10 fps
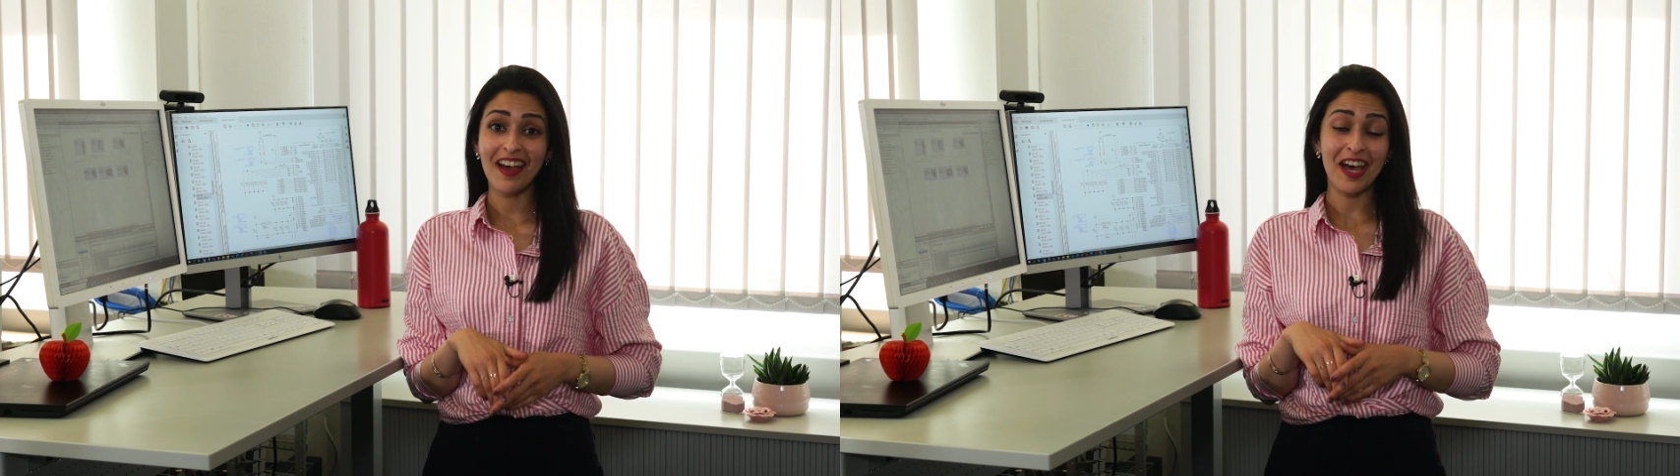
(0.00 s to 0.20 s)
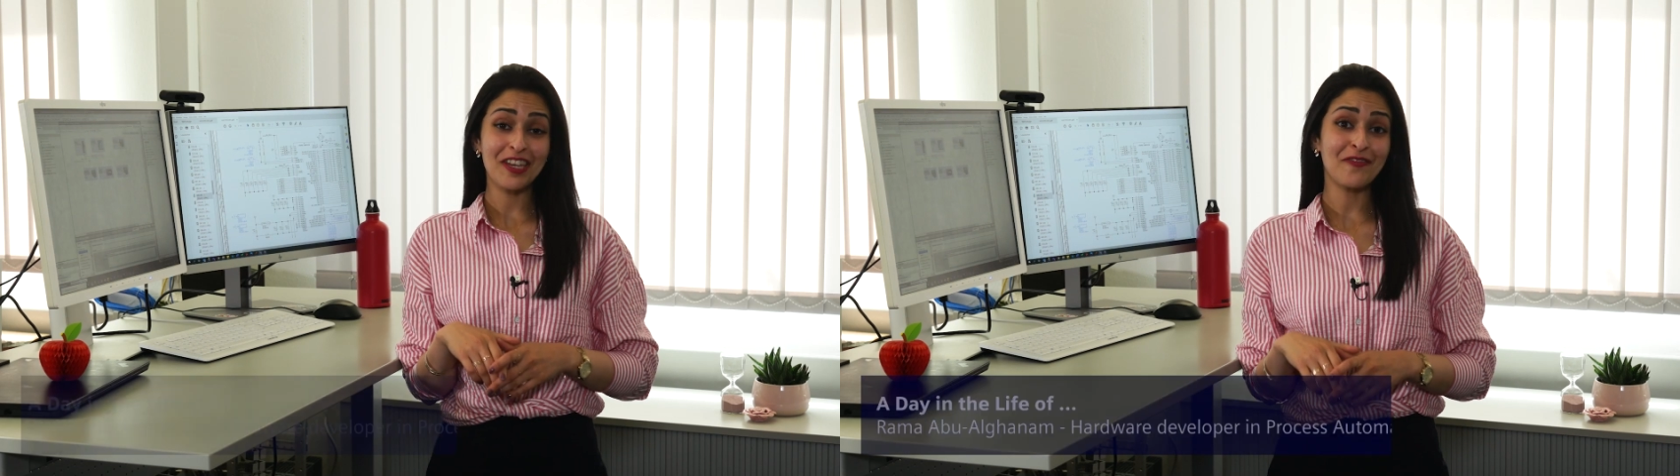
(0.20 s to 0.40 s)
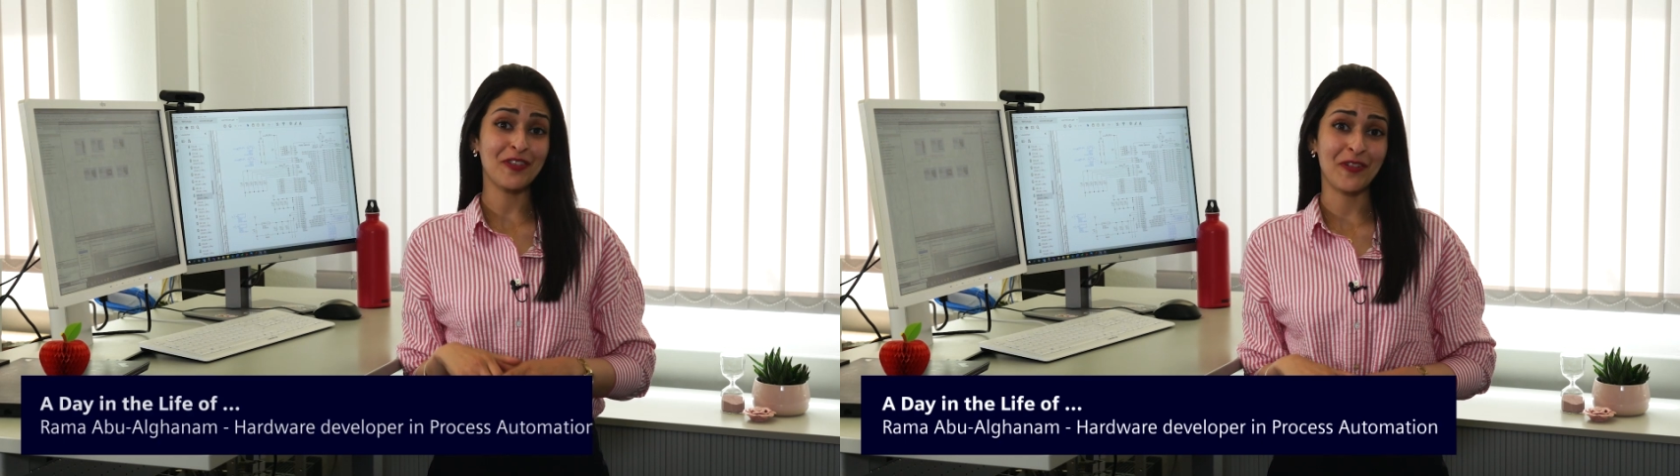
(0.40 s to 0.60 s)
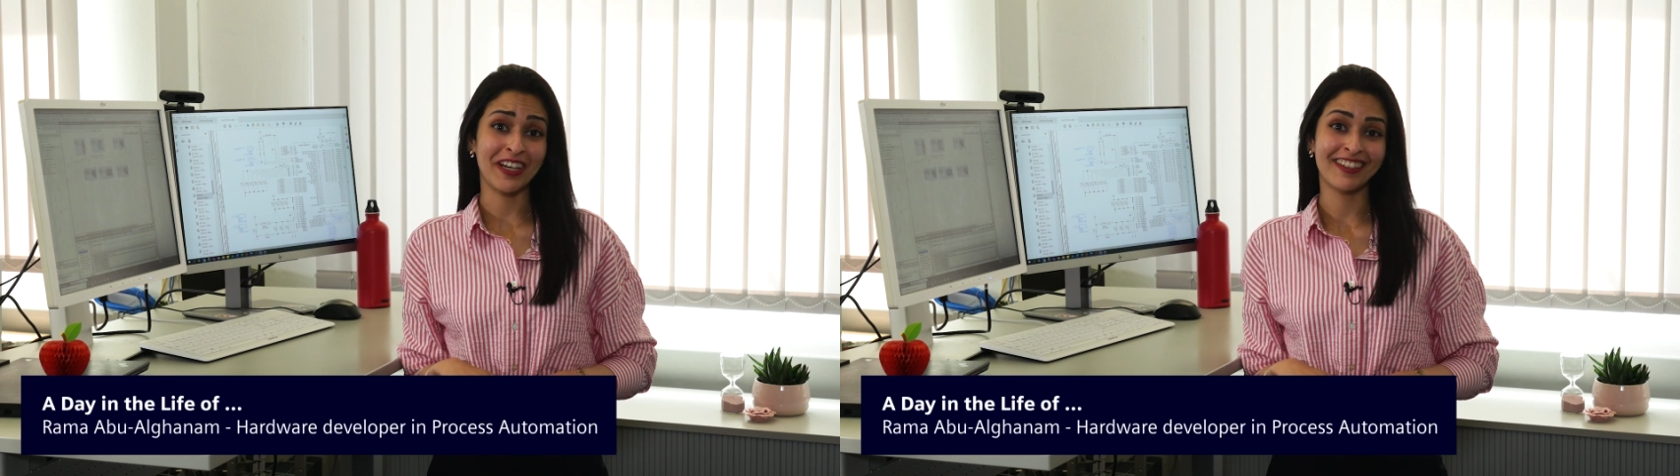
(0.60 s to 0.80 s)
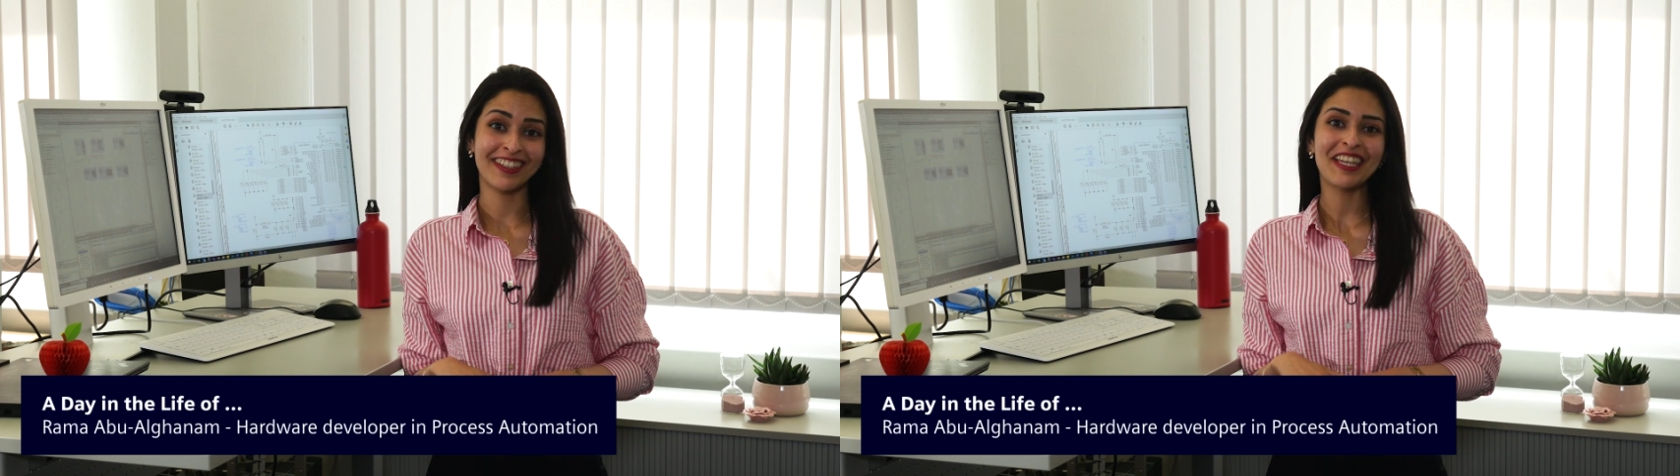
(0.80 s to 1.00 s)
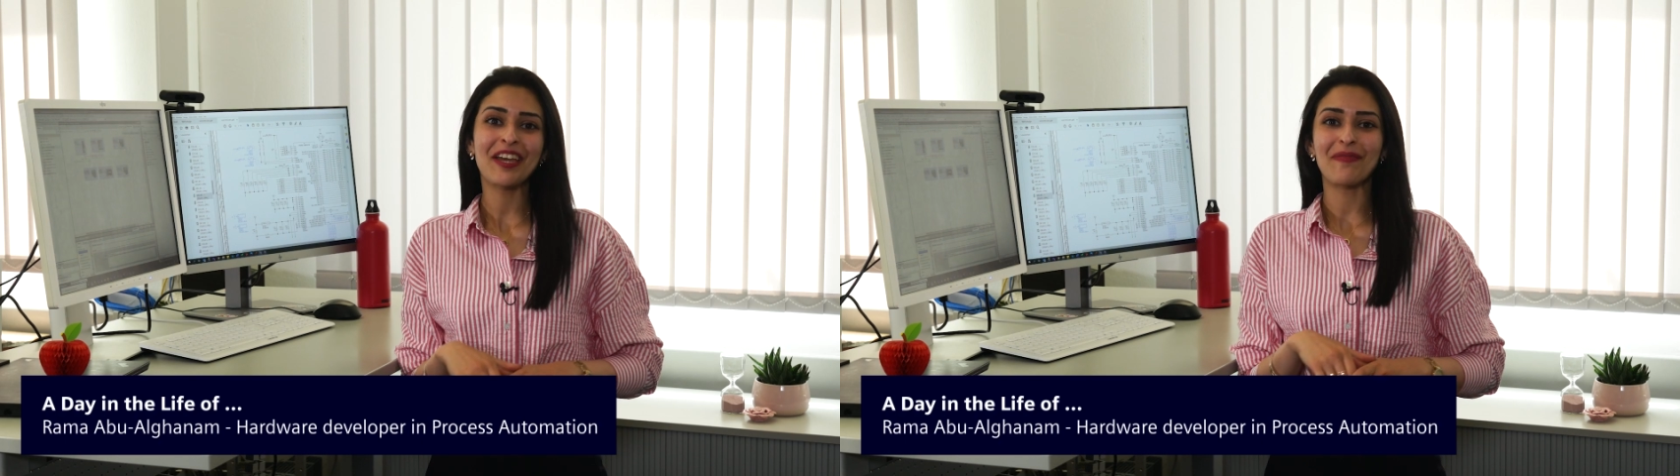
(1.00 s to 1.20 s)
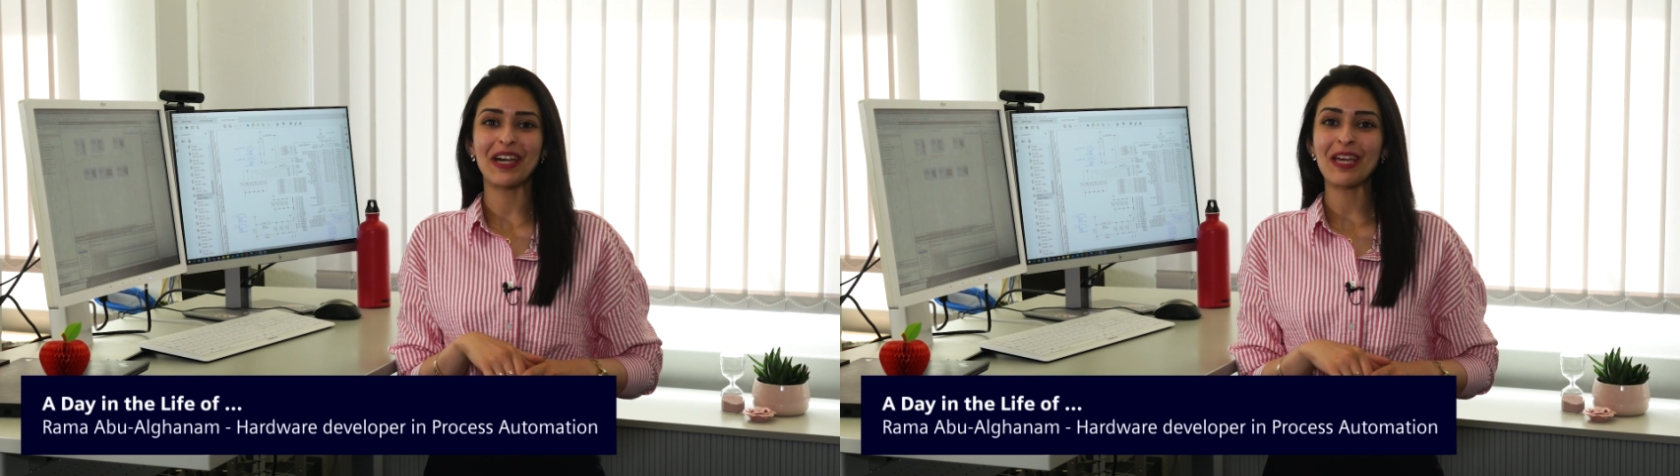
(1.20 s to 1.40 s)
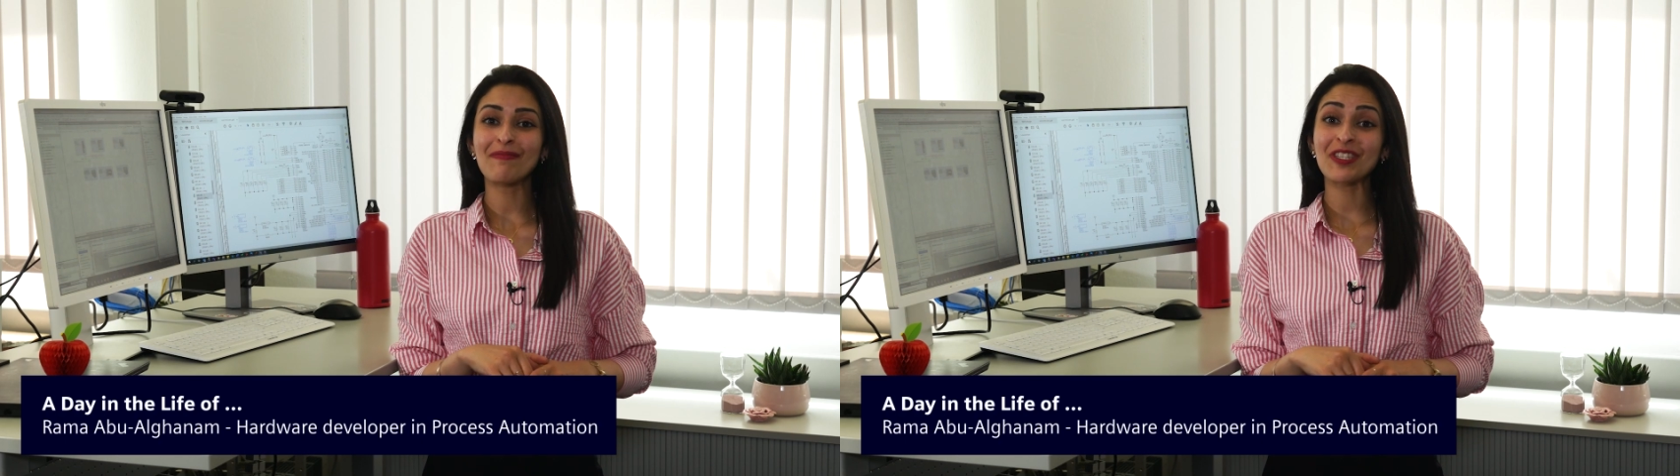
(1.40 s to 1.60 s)
Hi everyone,
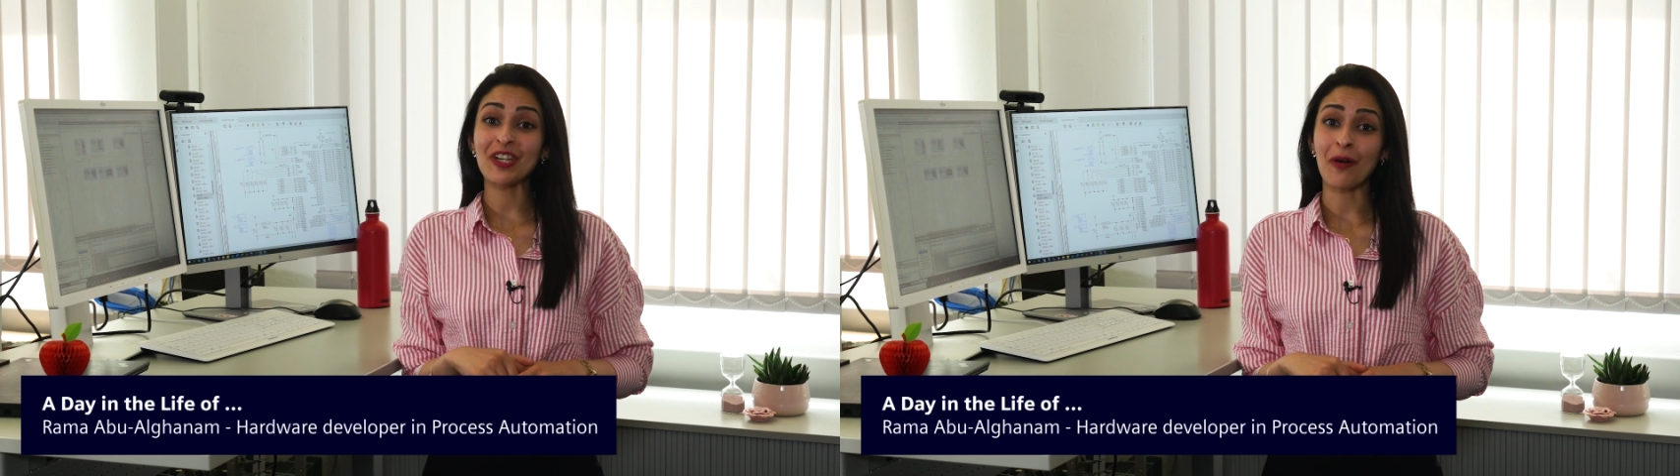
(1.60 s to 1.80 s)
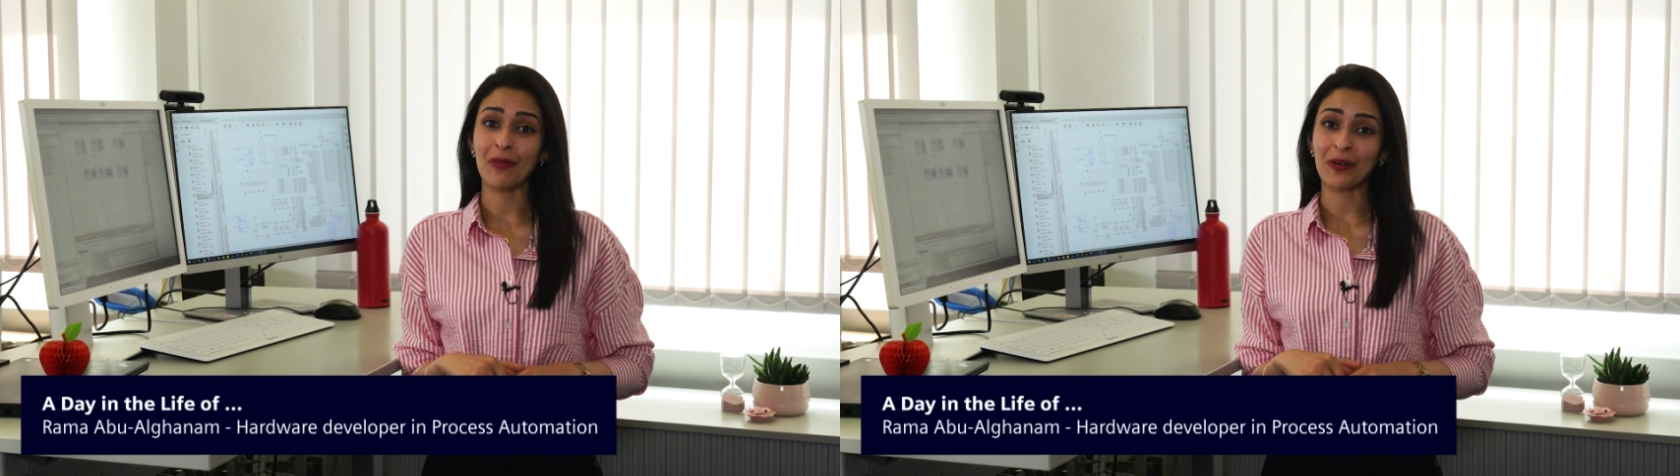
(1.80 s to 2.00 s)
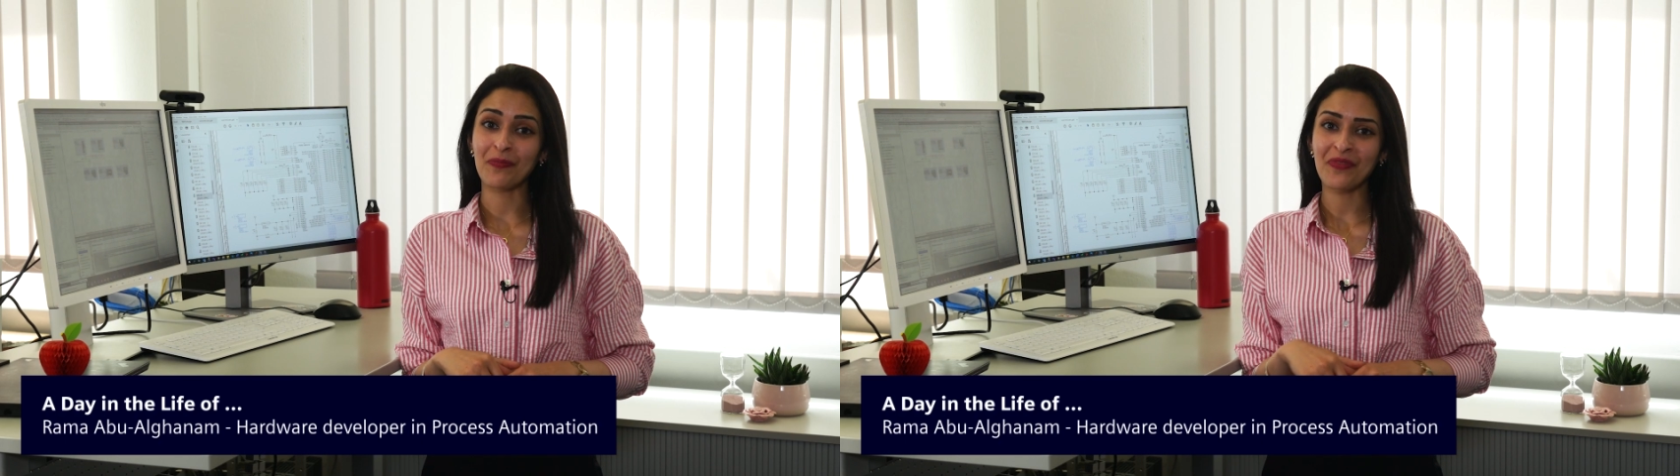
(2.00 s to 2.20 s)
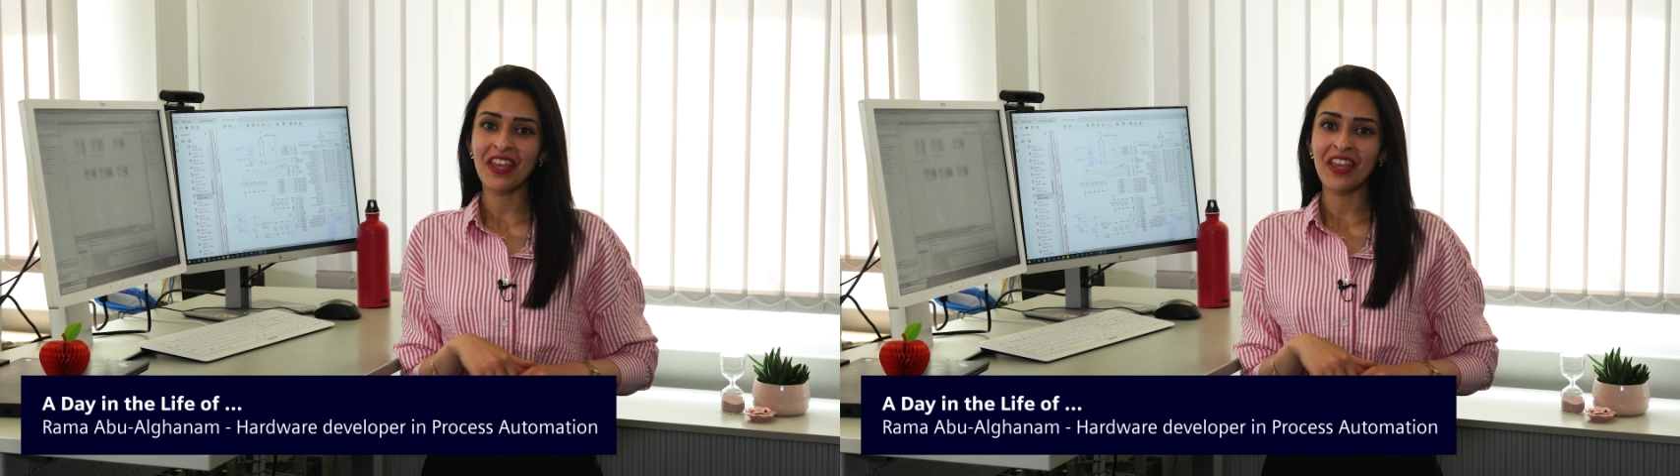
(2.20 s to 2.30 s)
my name is Rama.